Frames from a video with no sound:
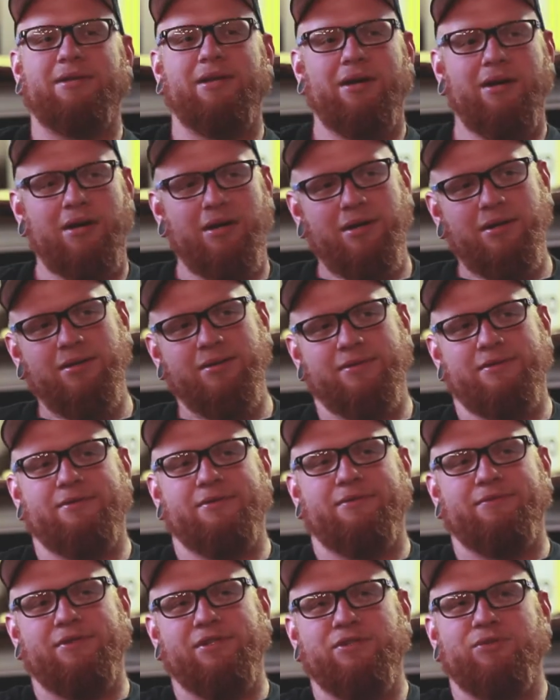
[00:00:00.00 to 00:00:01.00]
tons
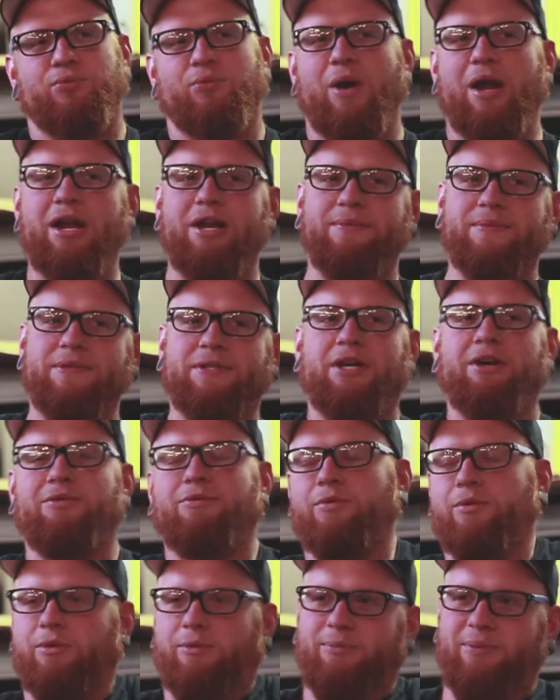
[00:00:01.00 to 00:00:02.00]
of just random
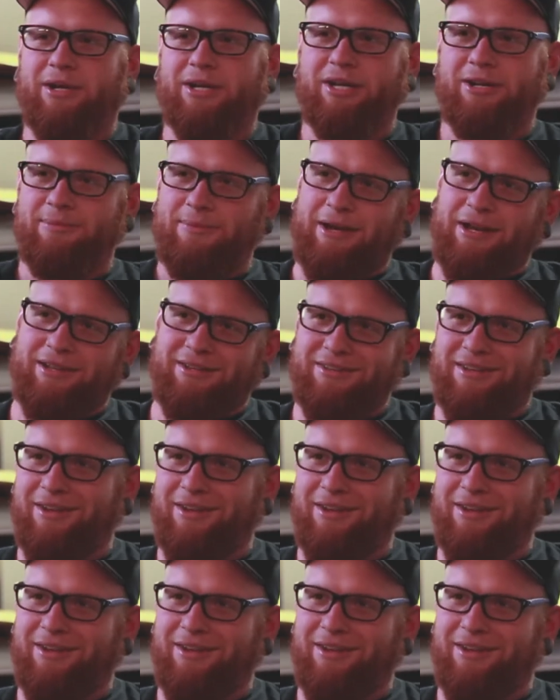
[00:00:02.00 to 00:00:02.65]
stuff we were picking up out of